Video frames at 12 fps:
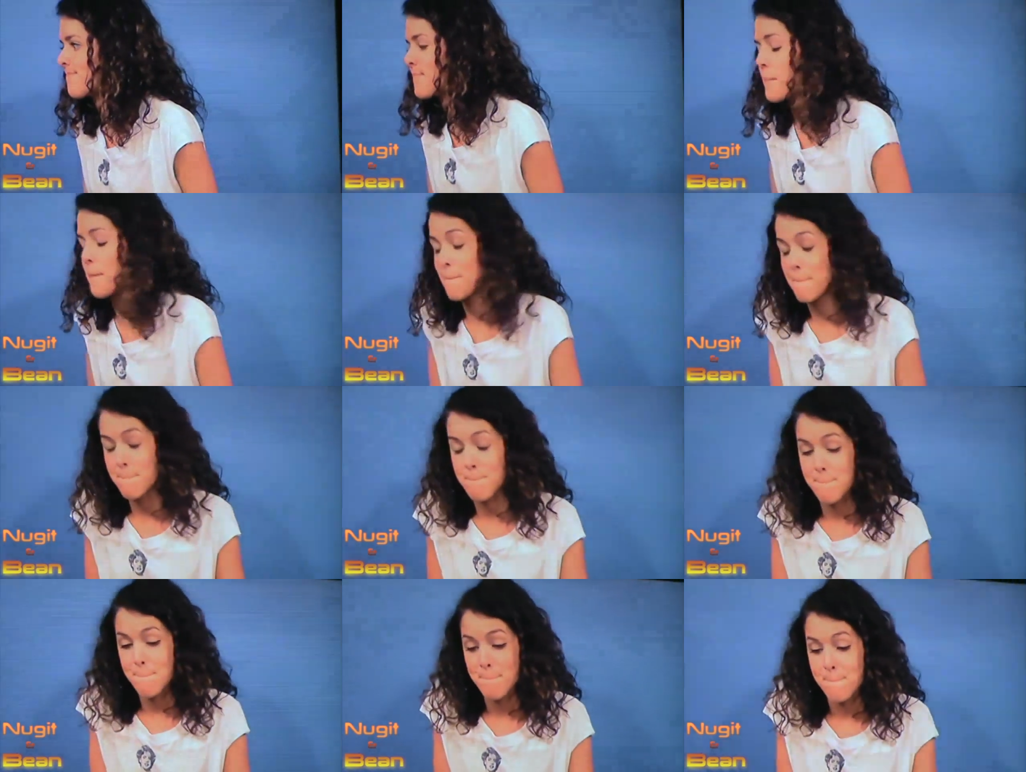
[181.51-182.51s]

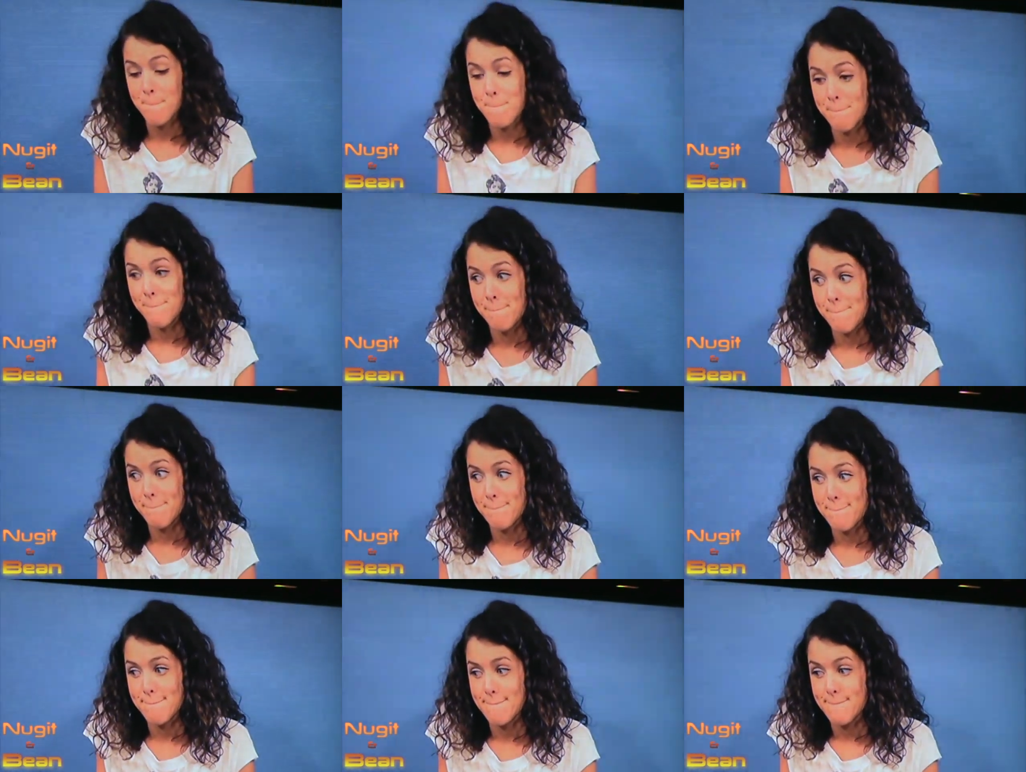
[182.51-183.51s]

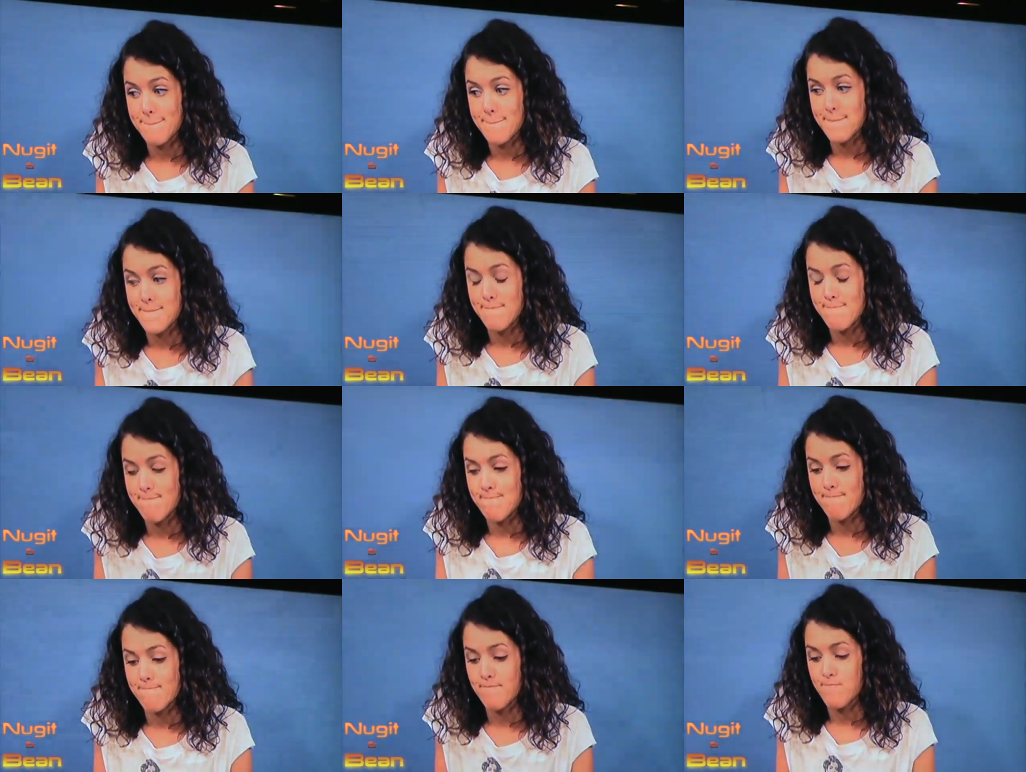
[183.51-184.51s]

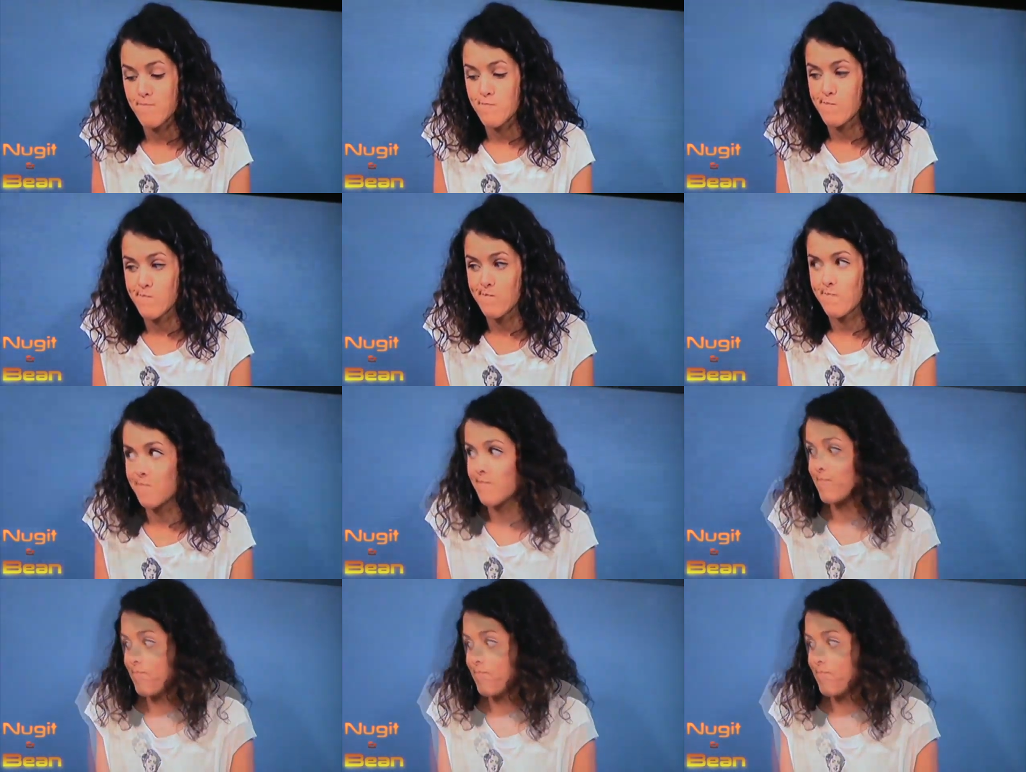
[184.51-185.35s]
(no one is talking)